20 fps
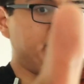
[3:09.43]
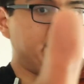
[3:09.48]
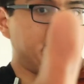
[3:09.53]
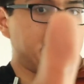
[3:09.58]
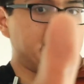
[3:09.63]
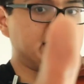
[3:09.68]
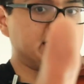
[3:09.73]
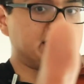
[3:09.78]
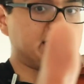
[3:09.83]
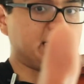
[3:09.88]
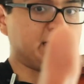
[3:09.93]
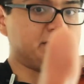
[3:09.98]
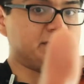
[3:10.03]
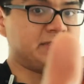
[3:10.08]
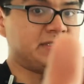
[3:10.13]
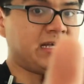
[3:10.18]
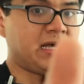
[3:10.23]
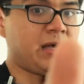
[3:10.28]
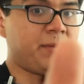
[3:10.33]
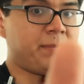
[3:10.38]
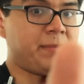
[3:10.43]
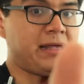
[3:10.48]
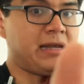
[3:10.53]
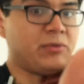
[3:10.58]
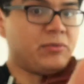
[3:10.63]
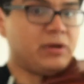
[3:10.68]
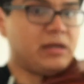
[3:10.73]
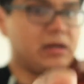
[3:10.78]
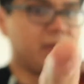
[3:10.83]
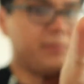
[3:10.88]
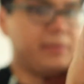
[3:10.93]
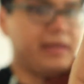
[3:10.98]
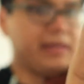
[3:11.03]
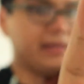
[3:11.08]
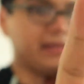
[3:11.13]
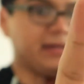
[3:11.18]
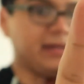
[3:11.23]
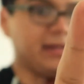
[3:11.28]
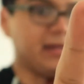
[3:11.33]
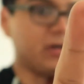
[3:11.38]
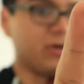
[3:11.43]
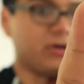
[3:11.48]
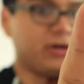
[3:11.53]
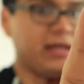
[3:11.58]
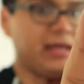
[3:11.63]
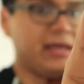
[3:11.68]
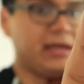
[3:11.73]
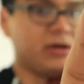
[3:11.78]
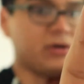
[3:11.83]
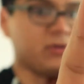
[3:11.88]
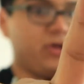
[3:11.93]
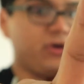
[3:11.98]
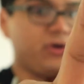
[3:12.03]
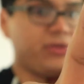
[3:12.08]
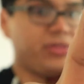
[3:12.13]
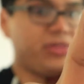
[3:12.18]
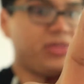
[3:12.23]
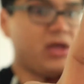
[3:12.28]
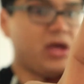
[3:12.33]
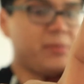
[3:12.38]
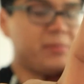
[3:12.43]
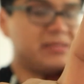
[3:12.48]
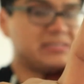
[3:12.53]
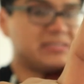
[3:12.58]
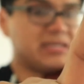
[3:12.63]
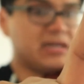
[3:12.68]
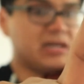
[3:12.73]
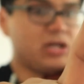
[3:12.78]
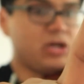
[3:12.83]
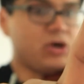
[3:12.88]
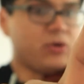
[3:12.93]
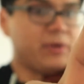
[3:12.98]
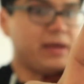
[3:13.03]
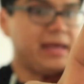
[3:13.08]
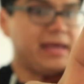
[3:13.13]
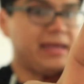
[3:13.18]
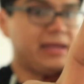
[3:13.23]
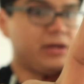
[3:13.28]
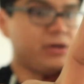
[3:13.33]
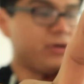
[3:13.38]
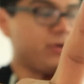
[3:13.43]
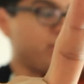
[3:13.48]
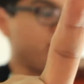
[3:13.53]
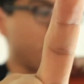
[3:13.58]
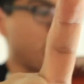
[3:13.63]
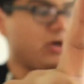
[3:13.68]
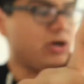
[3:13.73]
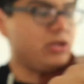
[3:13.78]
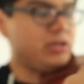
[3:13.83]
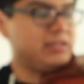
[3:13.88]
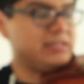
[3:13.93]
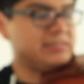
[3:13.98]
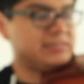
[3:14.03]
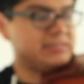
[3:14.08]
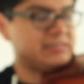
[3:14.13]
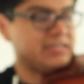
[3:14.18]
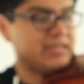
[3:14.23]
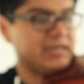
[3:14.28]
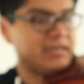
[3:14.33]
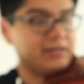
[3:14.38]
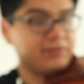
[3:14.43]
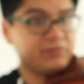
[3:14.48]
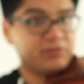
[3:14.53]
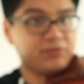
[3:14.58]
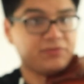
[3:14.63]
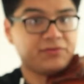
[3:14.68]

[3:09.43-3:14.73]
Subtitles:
me a nice thumbs up, and then we're going to make the letter L. Your thumb is going to go anchored on the side of the